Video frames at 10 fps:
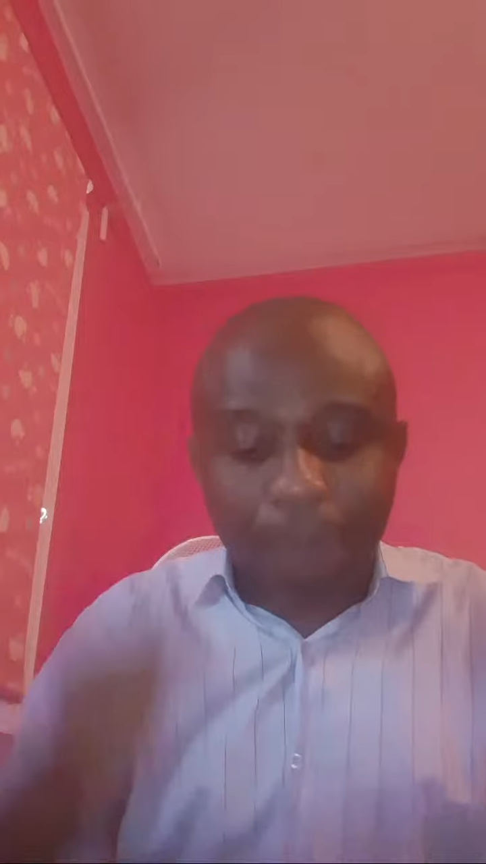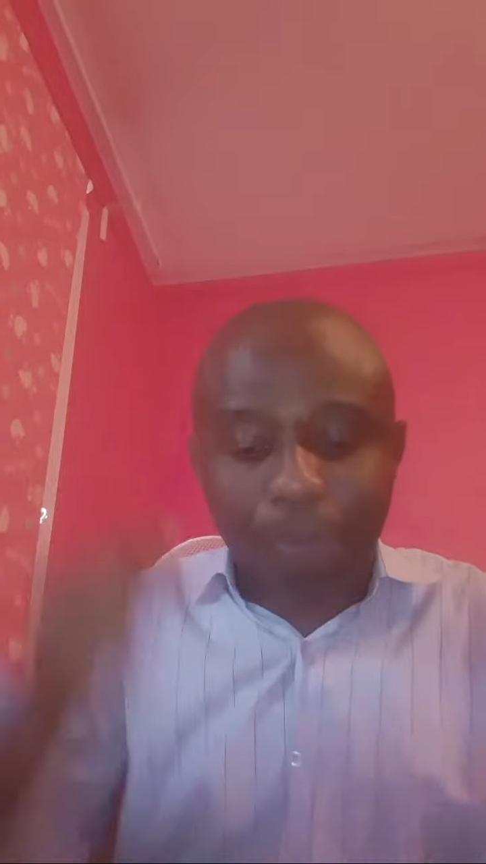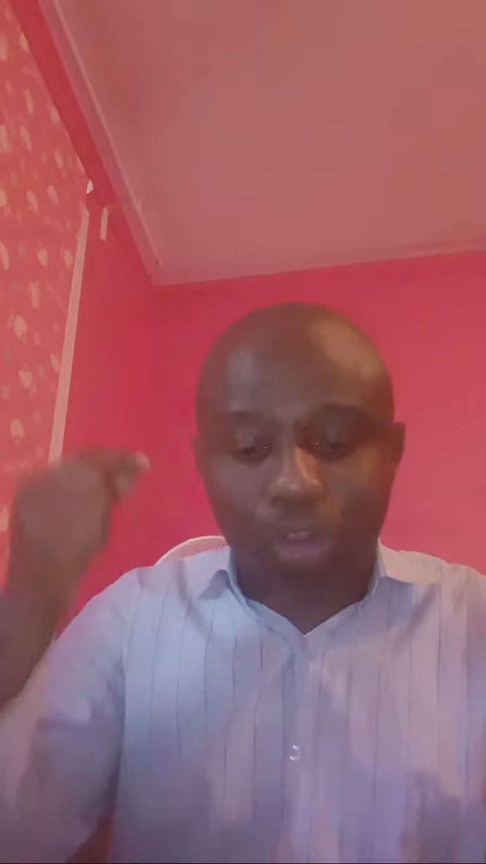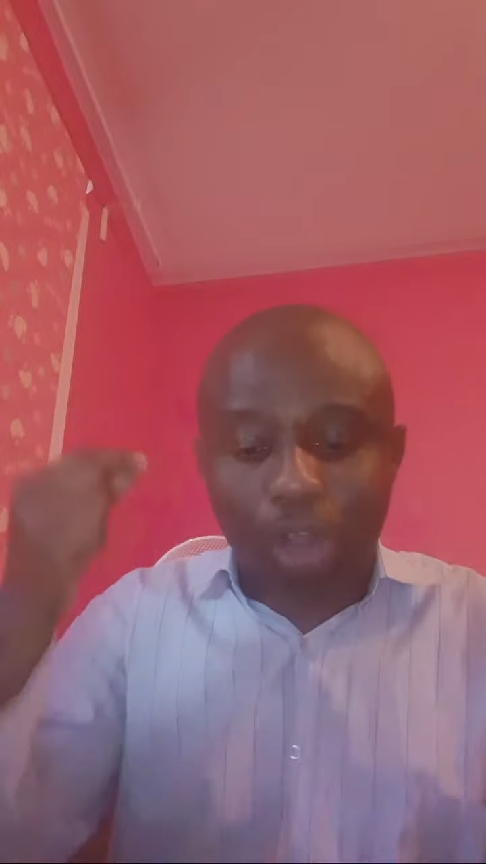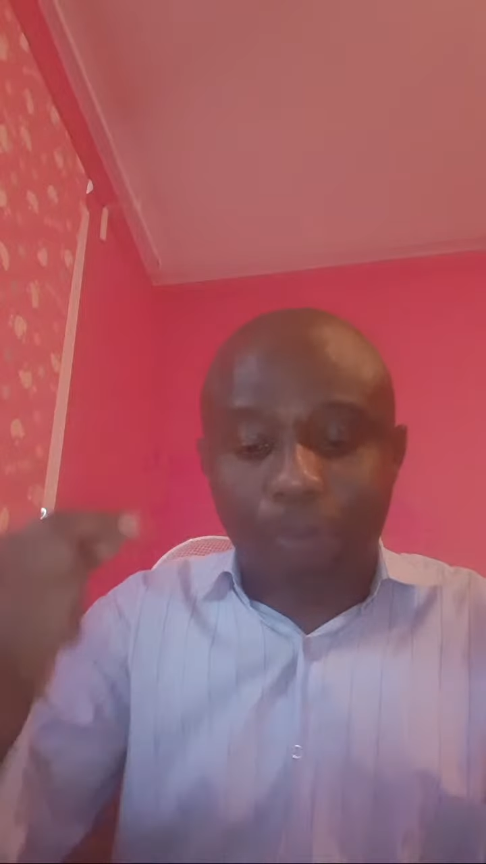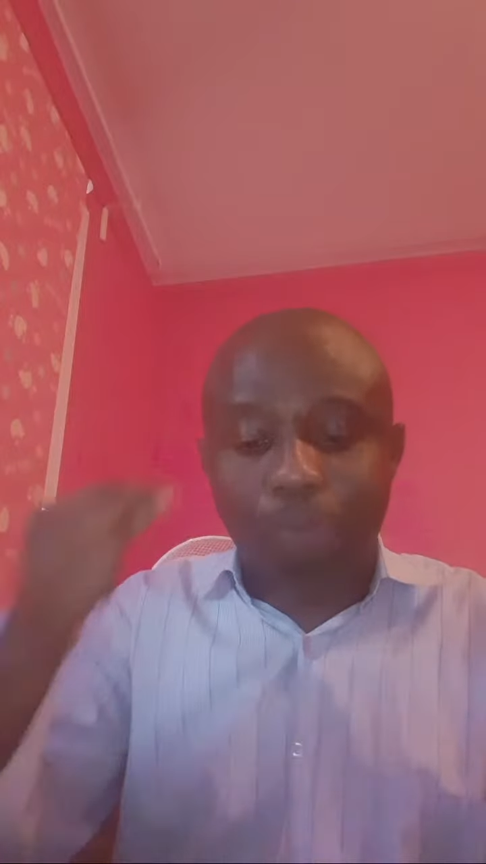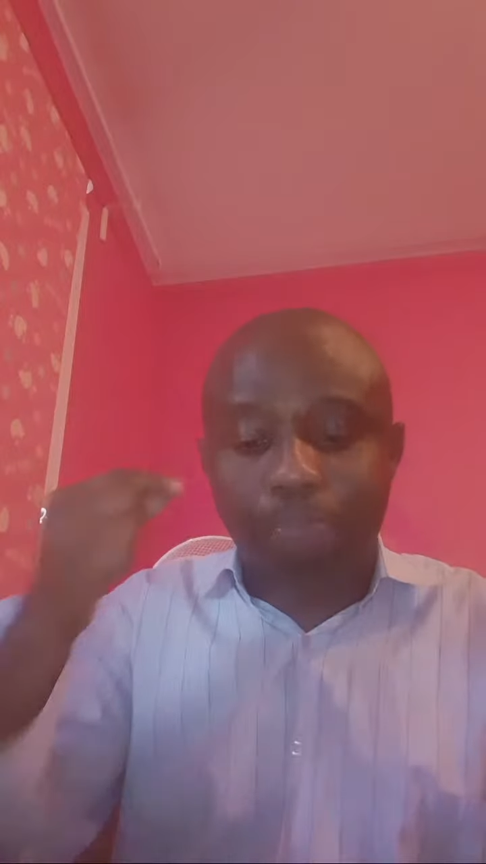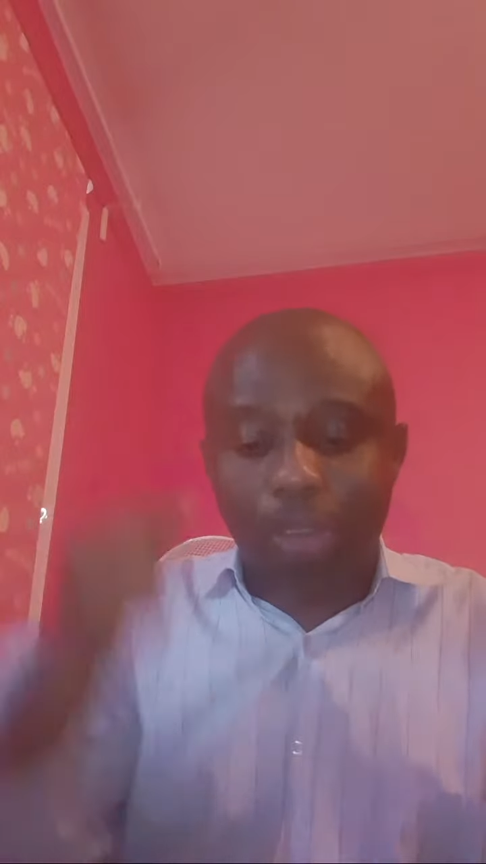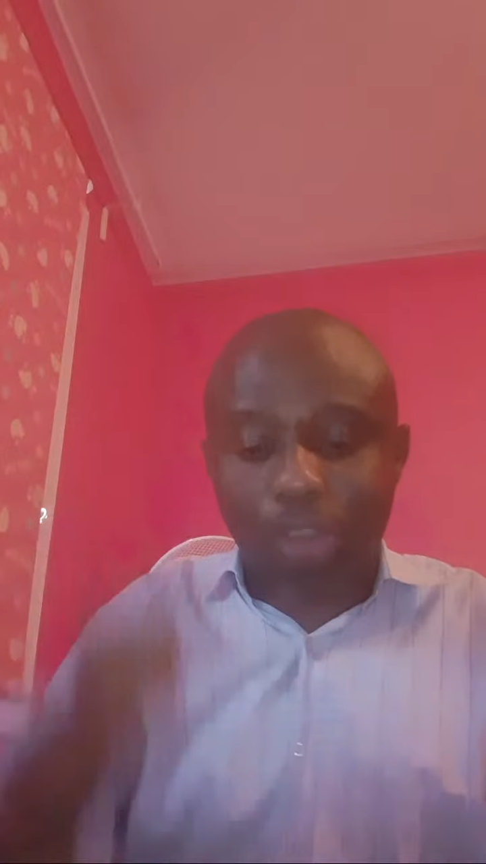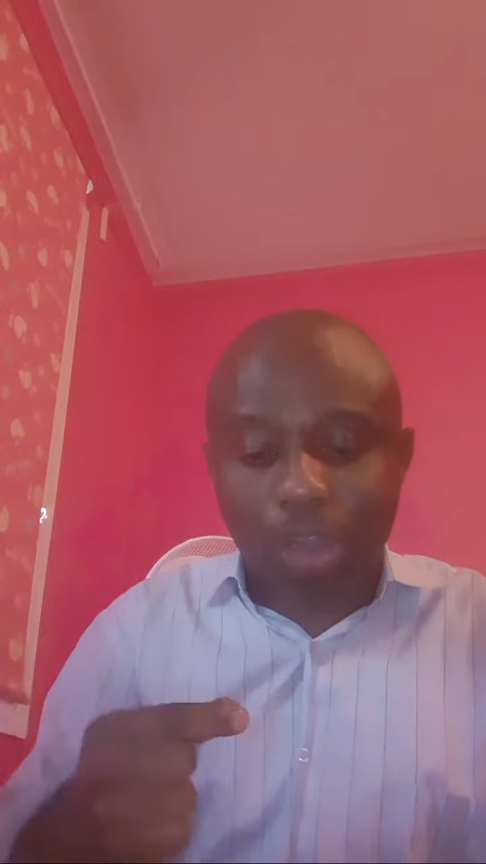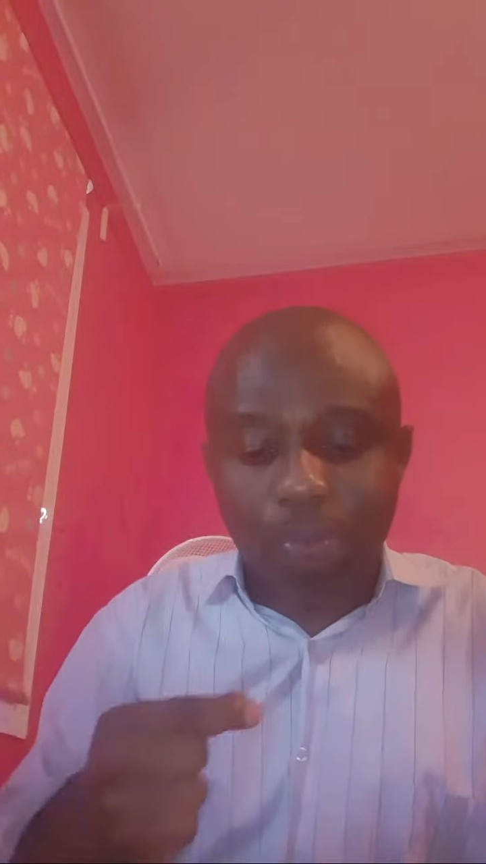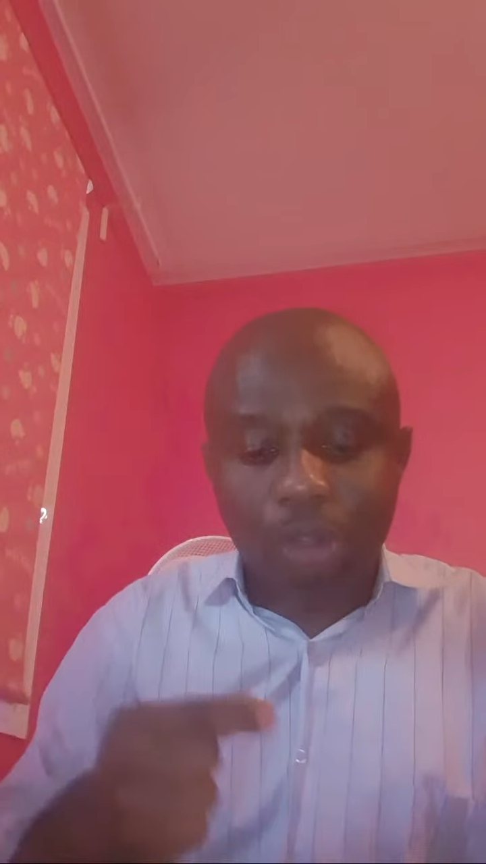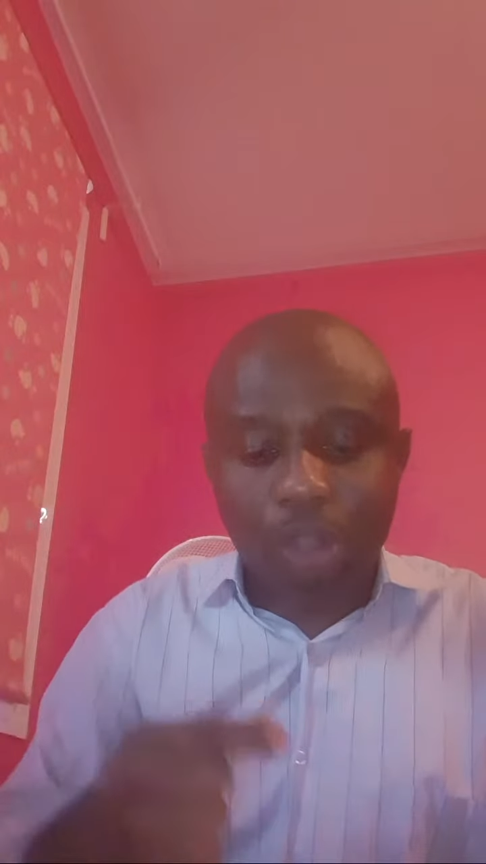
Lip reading: top to bottom